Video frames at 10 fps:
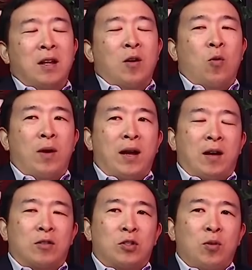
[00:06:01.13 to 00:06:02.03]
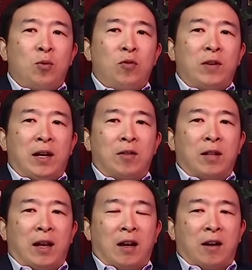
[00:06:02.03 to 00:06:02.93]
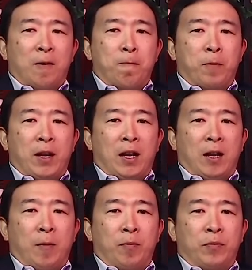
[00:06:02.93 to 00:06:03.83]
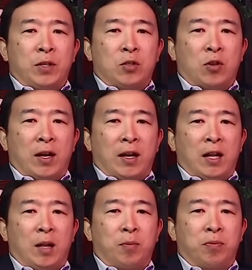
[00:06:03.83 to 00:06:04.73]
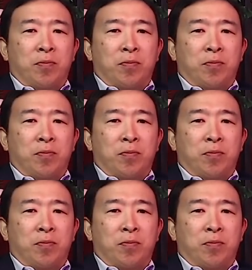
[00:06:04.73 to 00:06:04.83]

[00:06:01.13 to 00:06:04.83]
Wow. So you moved down there um, to try and help